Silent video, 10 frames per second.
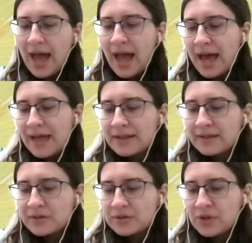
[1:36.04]
And
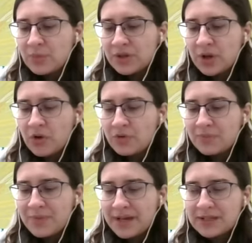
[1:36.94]
we don't
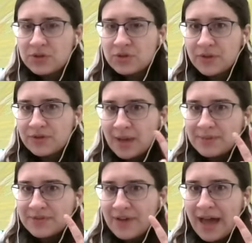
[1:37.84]
mix two different
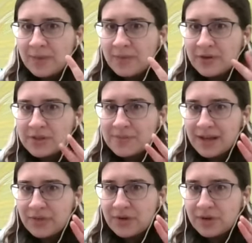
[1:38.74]
types of animals to
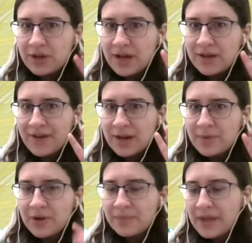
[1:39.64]
make a third kind of
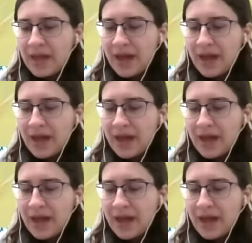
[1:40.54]
animal.